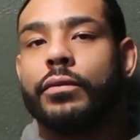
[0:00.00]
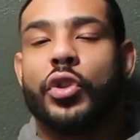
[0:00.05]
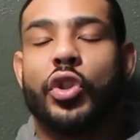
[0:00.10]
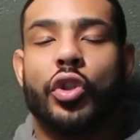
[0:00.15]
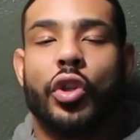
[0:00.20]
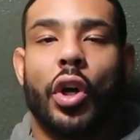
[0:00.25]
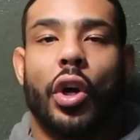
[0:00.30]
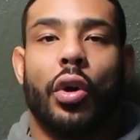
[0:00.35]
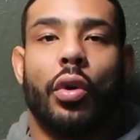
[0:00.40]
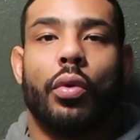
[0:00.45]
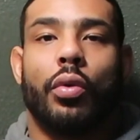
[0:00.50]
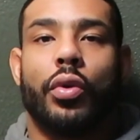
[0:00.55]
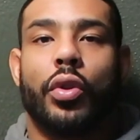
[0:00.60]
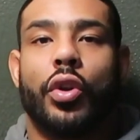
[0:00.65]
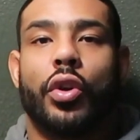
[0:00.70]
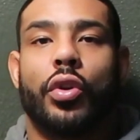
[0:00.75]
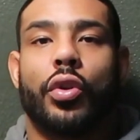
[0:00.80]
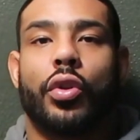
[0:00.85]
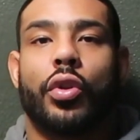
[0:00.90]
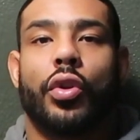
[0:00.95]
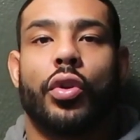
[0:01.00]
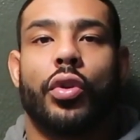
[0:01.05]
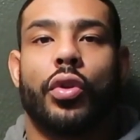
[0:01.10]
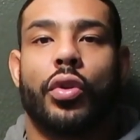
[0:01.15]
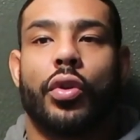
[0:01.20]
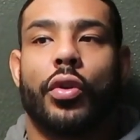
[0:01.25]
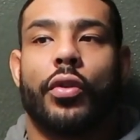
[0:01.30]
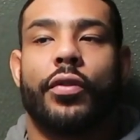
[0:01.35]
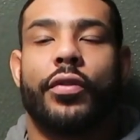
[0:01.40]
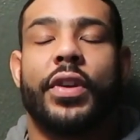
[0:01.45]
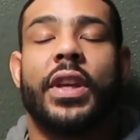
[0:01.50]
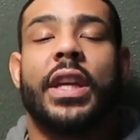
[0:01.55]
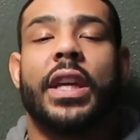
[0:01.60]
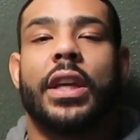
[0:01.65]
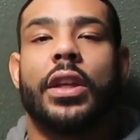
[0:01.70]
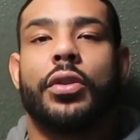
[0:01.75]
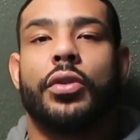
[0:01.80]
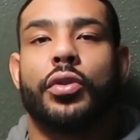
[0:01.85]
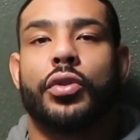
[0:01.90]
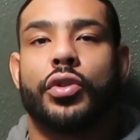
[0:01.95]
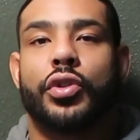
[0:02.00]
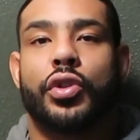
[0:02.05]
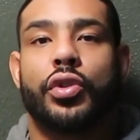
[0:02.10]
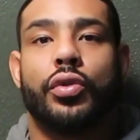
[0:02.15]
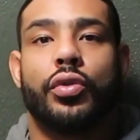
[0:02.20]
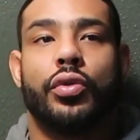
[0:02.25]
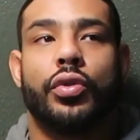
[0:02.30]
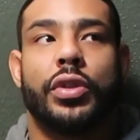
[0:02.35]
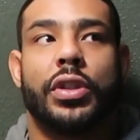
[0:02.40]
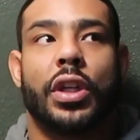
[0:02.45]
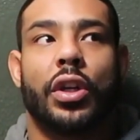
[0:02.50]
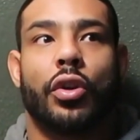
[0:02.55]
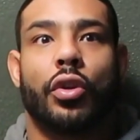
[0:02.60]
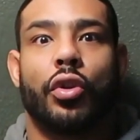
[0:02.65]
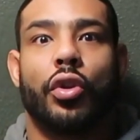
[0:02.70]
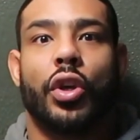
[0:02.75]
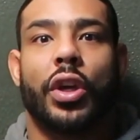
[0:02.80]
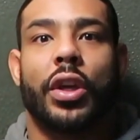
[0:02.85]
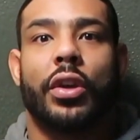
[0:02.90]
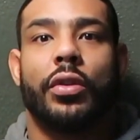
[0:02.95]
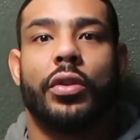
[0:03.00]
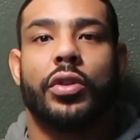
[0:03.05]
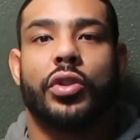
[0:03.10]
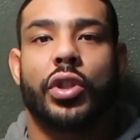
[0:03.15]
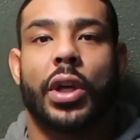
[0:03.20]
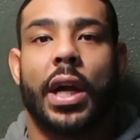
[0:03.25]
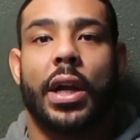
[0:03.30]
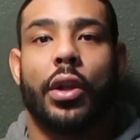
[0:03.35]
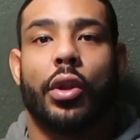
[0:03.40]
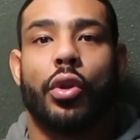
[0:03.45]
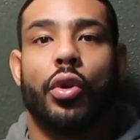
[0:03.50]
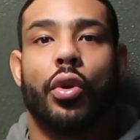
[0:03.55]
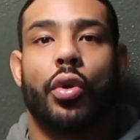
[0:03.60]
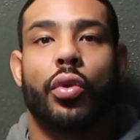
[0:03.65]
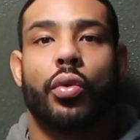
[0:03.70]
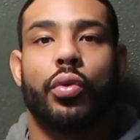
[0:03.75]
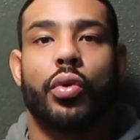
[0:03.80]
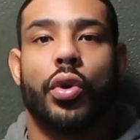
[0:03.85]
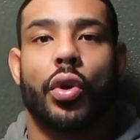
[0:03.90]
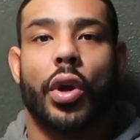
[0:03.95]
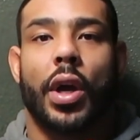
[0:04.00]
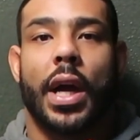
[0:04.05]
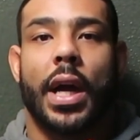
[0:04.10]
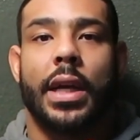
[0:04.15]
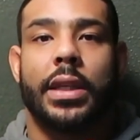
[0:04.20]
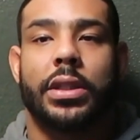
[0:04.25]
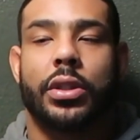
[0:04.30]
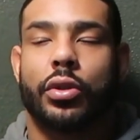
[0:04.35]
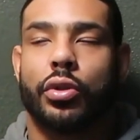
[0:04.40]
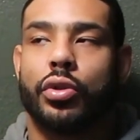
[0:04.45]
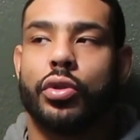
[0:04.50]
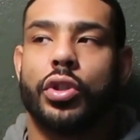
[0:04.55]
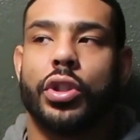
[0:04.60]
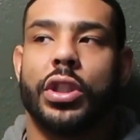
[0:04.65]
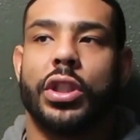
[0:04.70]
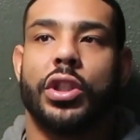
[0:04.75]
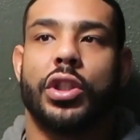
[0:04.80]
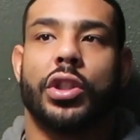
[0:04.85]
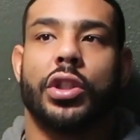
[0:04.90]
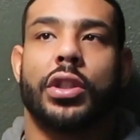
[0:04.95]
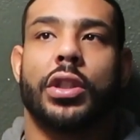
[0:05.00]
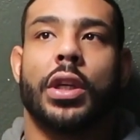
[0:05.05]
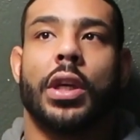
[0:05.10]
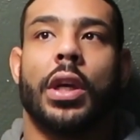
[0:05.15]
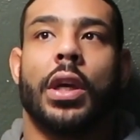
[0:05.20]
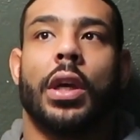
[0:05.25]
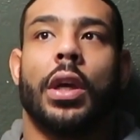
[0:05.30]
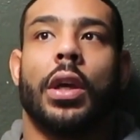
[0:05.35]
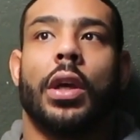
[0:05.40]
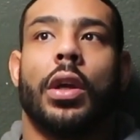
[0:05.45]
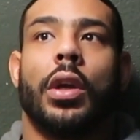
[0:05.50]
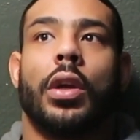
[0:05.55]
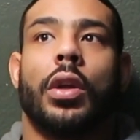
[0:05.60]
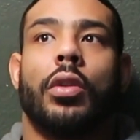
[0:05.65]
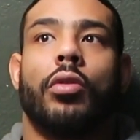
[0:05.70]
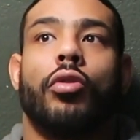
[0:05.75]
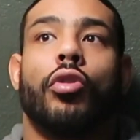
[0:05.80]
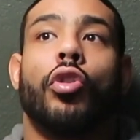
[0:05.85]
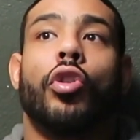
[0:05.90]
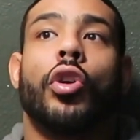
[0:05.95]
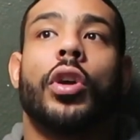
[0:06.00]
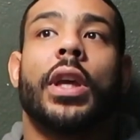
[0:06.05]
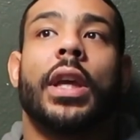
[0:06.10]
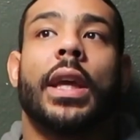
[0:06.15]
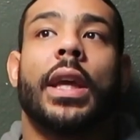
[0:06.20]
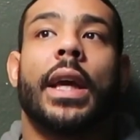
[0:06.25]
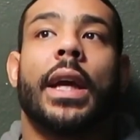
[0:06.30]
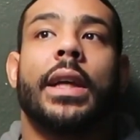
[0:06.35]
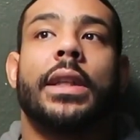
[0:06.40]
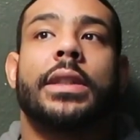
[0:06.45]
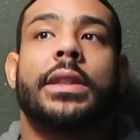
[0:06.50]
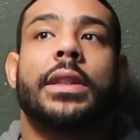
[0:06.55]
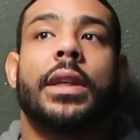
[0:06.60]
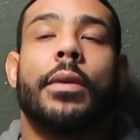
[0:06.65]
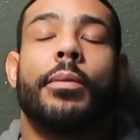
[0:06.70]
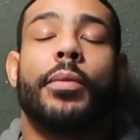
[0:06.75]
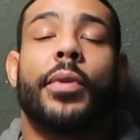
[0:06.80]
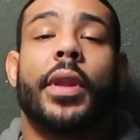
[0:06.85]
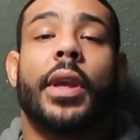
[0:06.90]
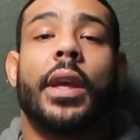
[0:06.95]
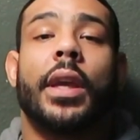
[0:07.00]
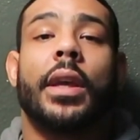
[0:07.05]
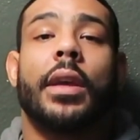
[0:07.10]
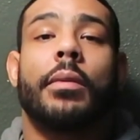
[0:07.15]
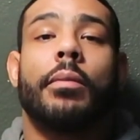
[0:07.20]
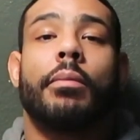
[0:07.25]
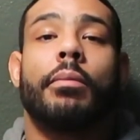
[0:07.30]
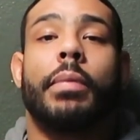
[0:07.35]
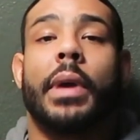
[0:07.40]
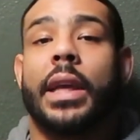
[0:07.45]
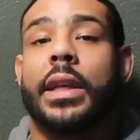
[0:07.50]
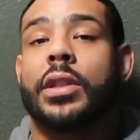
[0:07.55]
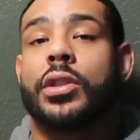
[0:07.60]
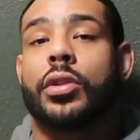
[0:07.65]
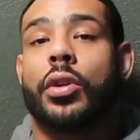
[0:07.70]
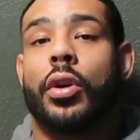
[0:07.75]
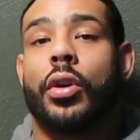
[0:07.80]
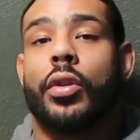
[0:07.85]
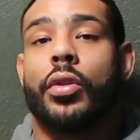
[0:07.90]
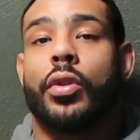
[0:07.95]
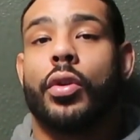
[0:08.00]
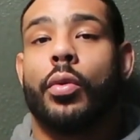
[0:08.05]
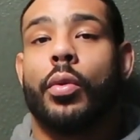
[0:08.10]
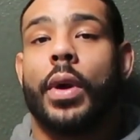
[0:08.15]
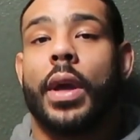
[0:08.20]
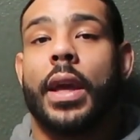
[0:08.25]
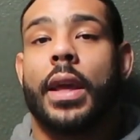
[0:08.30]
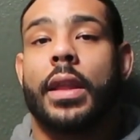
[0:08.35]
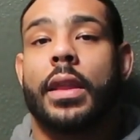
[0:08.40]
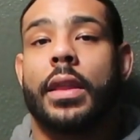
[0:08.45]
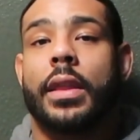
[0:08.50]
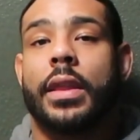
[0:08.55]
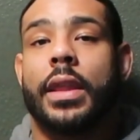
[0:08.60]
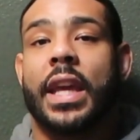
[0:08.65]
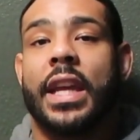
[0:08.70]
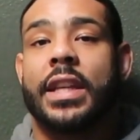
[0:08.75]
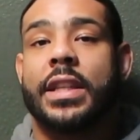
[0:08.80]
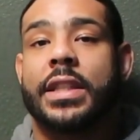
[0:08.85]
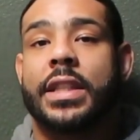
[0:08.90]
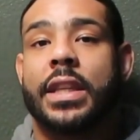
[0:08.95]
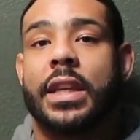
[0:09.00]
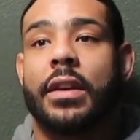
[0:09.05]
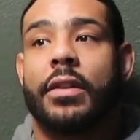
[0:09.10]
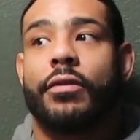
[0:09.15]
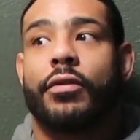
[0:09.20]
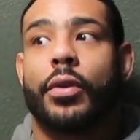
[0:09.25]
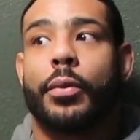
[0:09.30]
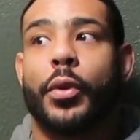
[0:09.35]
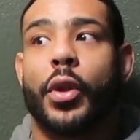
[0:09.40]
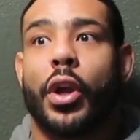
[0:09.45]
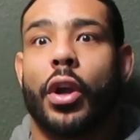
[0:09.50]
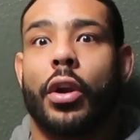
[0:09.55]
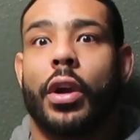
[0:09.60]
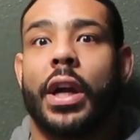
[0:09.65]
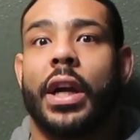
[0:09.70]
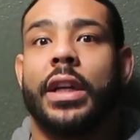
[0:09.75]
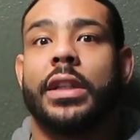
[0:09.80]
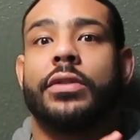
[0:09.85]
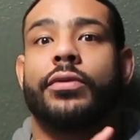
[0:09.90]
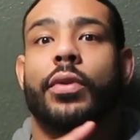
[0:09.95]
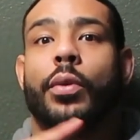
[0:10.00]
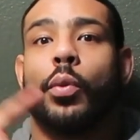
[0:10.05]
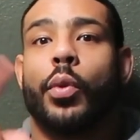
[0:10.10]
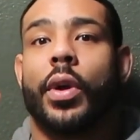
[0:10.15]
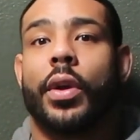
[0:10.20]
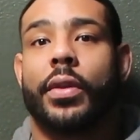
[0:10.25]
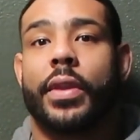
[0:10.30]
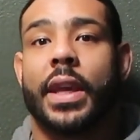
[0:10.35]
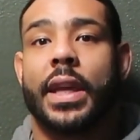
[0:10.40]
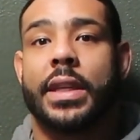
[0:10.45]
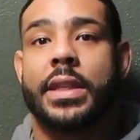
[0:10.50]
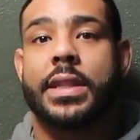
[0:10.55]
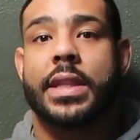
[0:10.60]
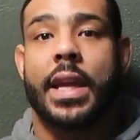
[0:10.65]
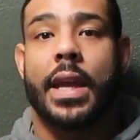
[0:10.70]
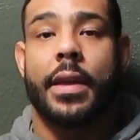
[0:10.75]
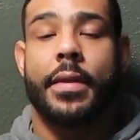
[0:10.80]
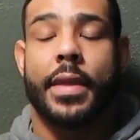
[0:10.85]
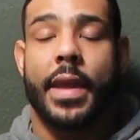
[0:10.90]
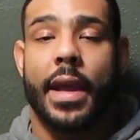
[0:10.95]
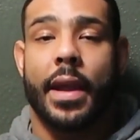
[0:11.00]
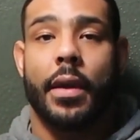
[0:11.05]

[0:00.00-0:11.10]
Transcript: you know their their their feet in your shoes and are looking trying to look through your eyes. They're usually just looking at something based on the way they see it from their eyes from where they stand